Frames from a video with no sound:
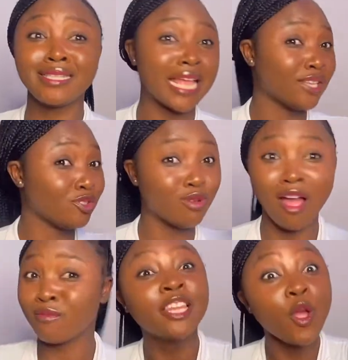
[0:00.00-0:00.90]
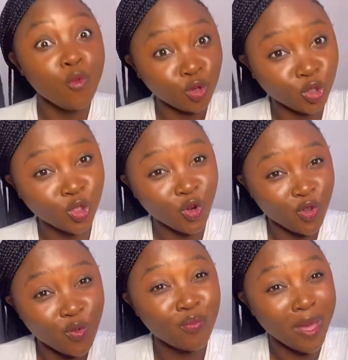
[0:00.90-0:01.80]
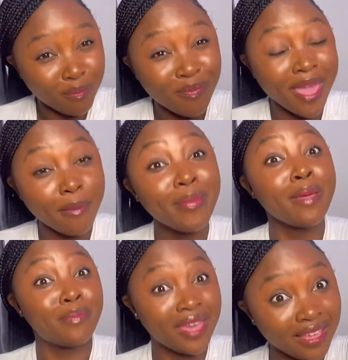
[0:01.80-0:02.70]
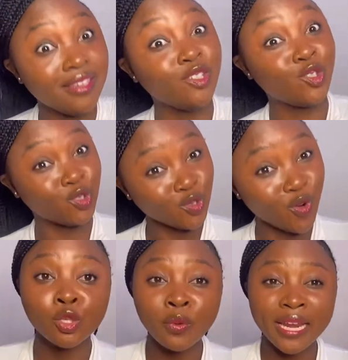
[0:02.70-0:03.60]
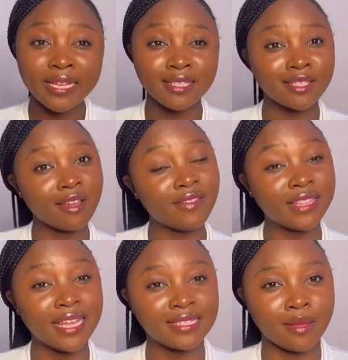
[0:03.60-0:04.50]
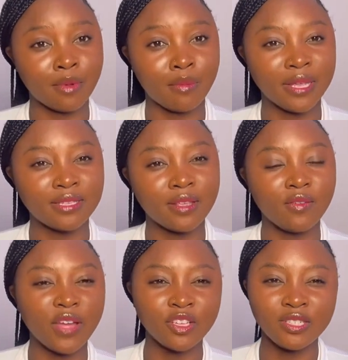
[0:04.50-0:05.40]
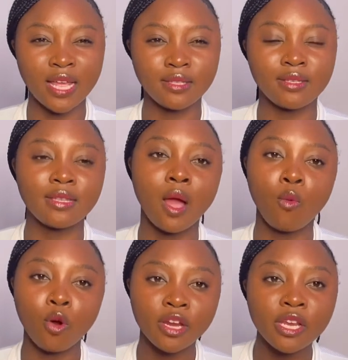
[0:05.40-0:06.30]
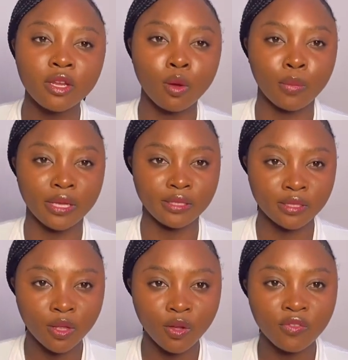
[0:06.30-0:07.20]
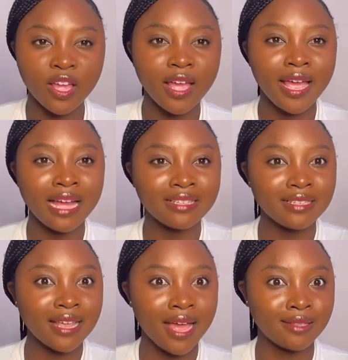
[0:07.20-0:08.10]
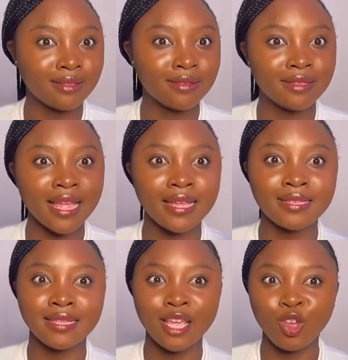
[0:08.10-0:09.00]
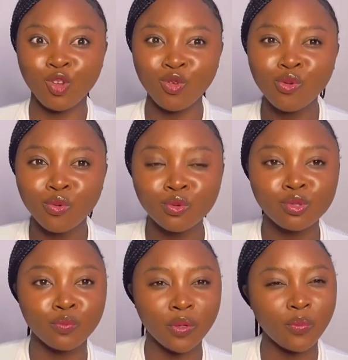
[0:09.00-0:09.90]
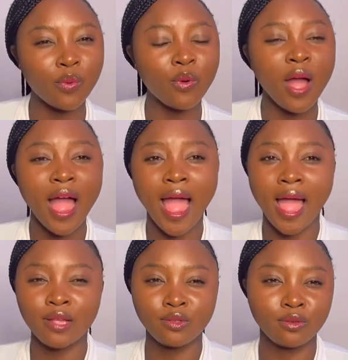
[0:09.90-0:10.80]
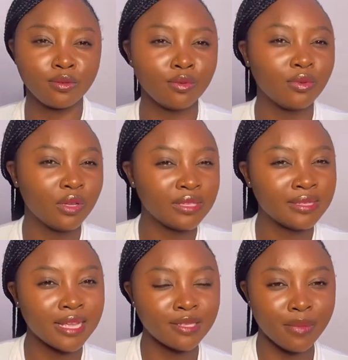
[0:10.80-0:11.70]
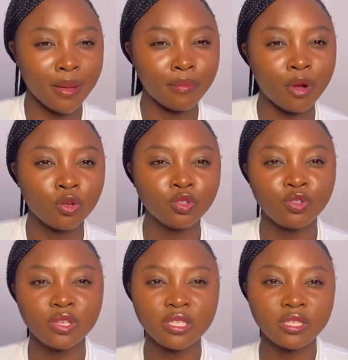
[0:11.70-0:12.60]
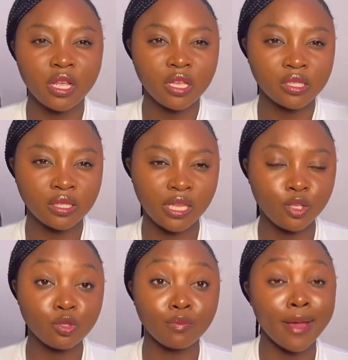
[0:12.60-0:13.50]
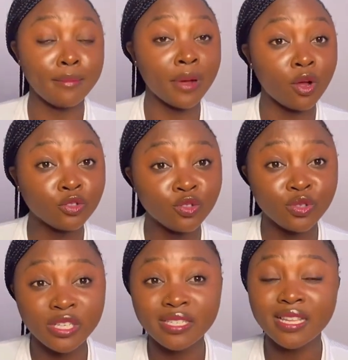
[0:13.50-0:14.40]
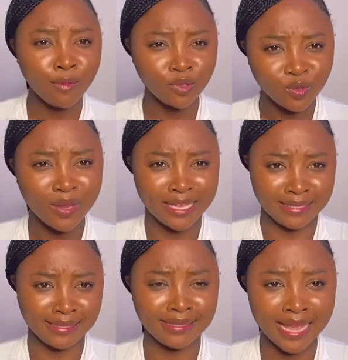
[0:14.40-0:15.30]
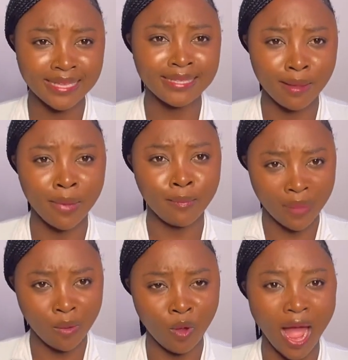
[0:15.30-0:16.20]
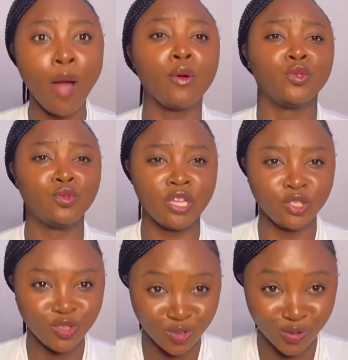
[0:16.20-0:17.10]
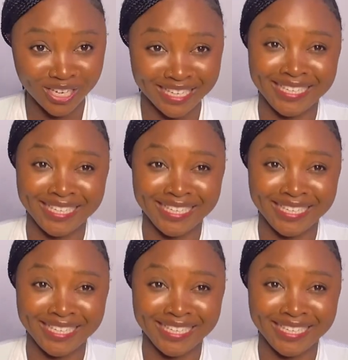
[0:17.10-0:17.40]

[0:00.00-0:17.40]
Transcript: that you have, because it will show you Pepe. Pepe is sure. So when I discovered that about myself, I just had to start working on myself. I just had to start saying no to people. I had to set my boundaries, stick to my boundaries. I want to exercise that my power. I want to enjoy